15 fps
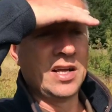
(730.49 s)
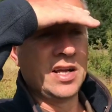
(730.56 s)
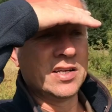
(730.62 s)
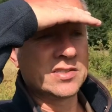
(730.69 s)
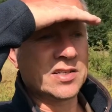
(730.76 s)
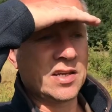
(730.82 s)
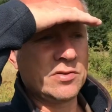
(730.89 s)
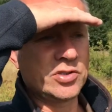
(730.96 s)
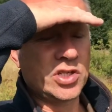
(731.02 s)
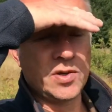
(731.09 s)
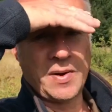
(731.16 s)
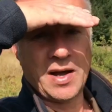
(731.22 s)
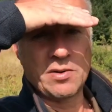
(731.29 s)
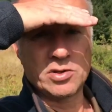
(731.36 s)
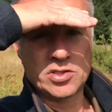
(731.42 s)
So 2
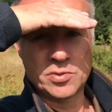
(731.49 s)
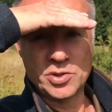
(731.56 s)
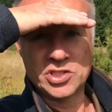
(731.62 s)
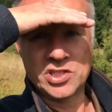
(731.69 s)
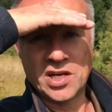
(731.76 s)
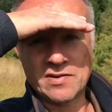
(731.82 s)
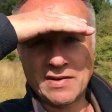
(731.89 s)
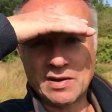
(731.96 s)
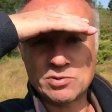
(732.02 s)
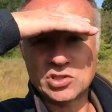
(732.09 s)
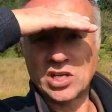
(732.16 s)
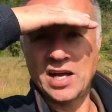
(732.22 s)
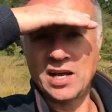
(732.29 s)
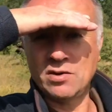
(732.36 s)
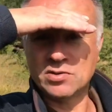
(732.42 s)
hours, do we sit around
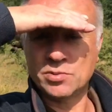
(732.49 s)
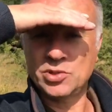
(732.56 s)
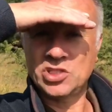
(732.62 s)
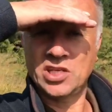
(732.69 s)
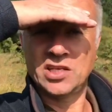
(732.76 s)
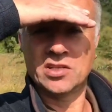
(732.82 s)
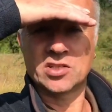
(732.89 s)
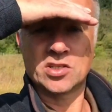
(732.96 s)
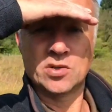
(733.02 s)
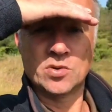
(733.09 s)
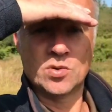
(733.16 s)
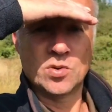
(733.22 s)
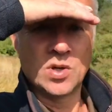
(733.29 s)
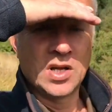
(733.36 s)
town? Do we sit in the school